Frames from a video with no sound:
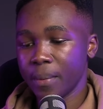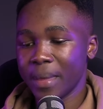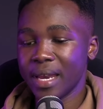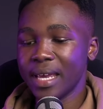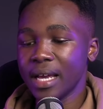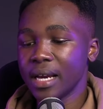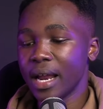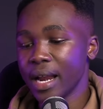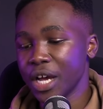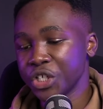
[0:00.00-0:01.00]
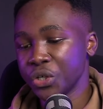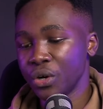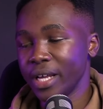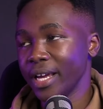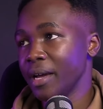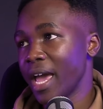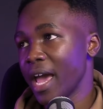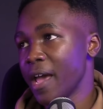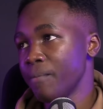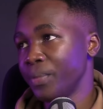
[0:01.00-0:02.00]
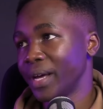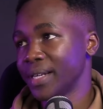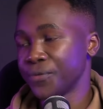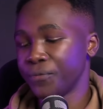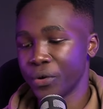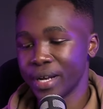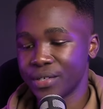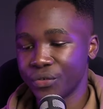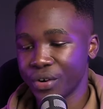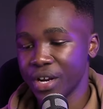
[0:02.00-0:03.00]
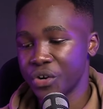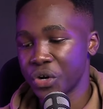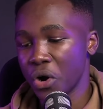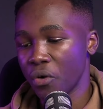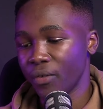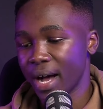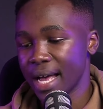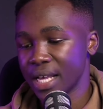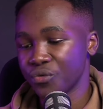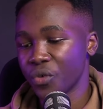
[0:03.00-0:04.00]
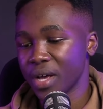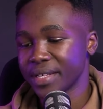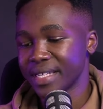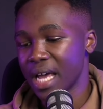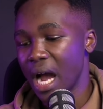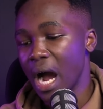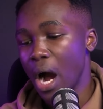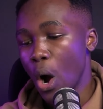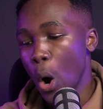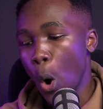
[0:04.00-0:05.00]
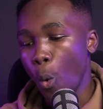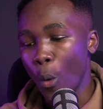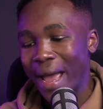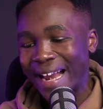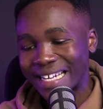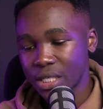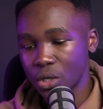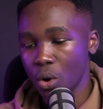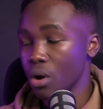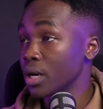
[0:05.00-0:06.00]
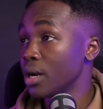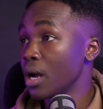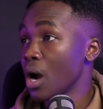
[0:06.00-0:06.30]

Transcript: Then England National League game, that is Forest Green Rovers versus Wealdstone.